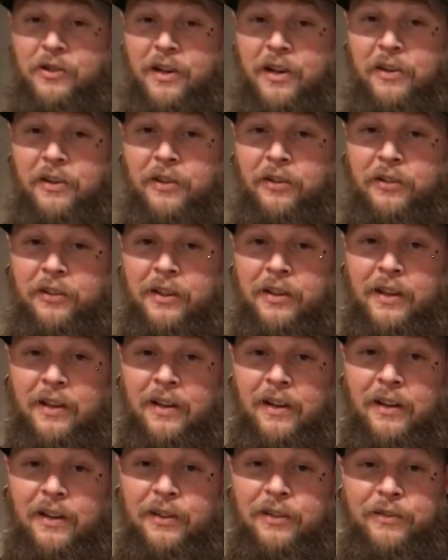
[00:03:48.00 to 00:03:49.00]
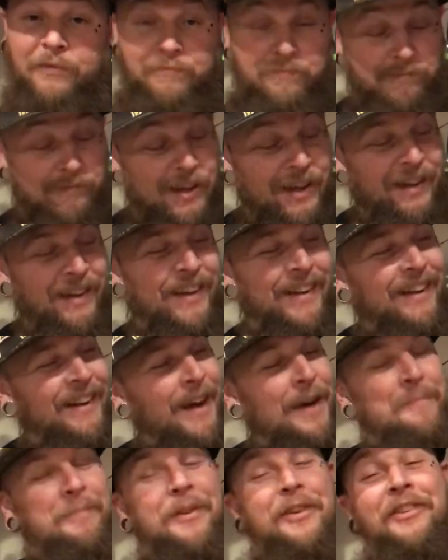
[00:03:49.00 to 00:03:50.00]
y'all. I
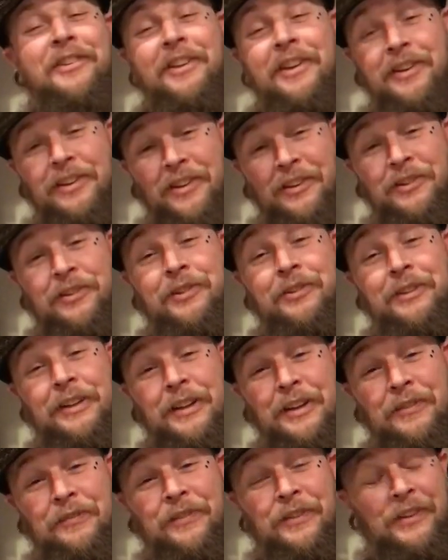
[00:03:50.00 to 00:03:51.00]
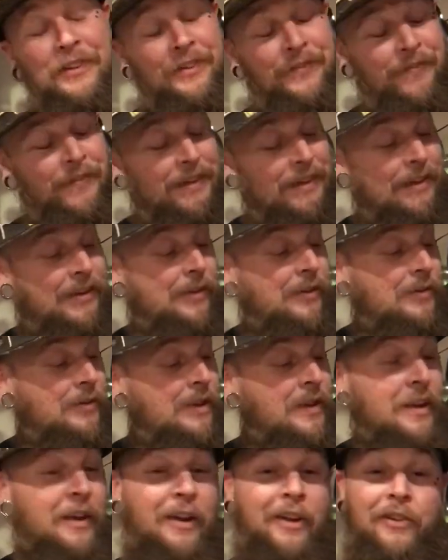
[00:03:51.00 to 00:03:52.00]
appreciate y'all tuning in for this video.
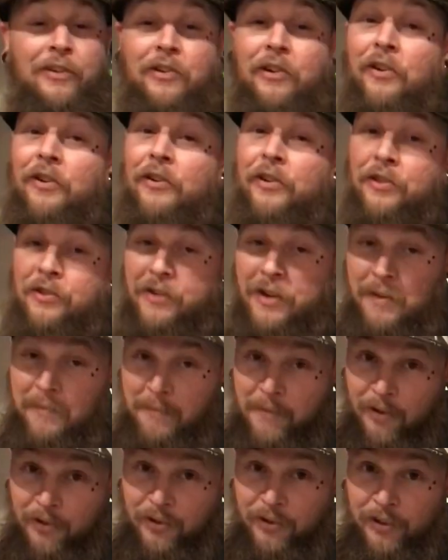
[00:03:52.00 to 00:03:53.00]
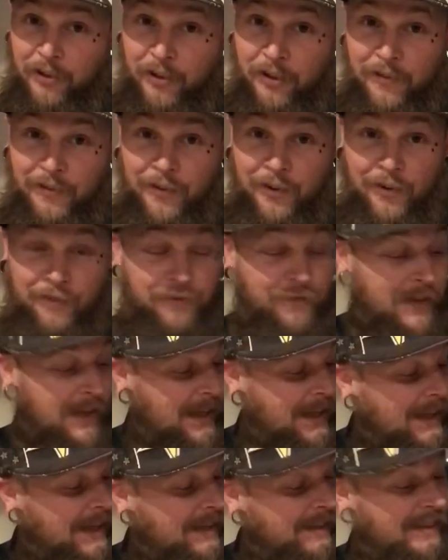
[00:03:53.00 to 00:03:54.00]
Sorry that there's not much to cover on
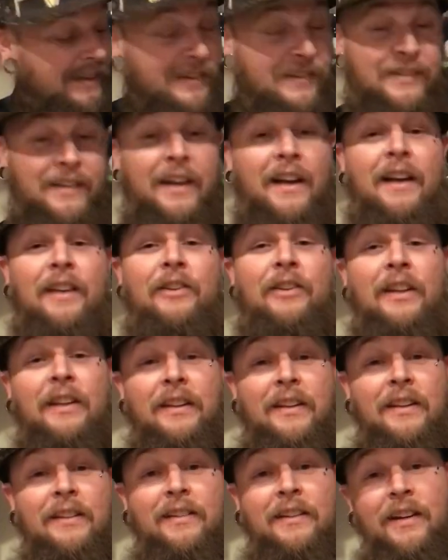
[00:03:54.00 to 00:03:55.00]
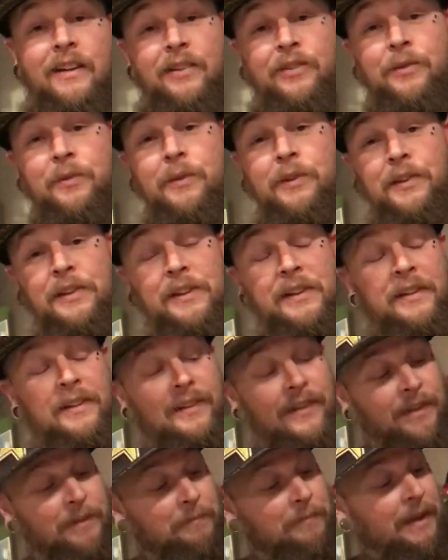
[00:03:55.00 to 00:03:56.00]
feeding. As I say, I think these guys are really
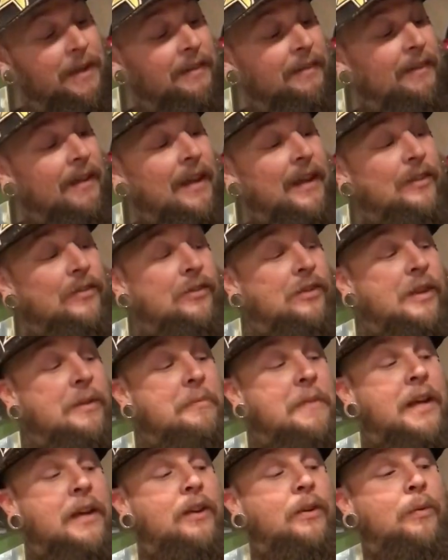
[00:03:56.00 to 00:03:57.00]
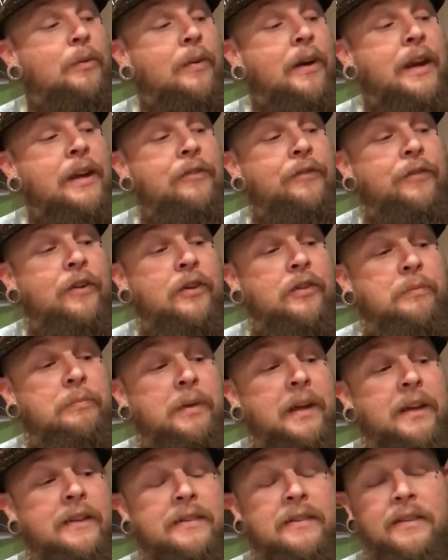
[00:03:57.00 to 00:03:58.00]
easy to maintain, so they make great first
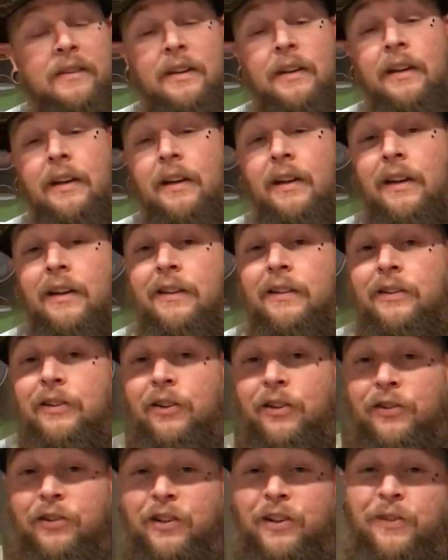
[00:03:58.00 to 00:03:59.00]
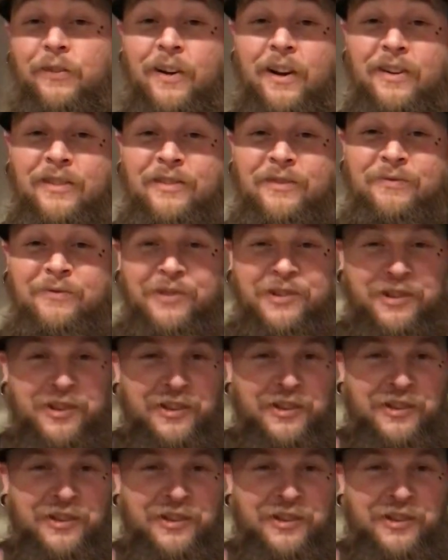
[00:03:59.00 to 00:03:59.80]
pets. Y'all stick around. We'll see you on the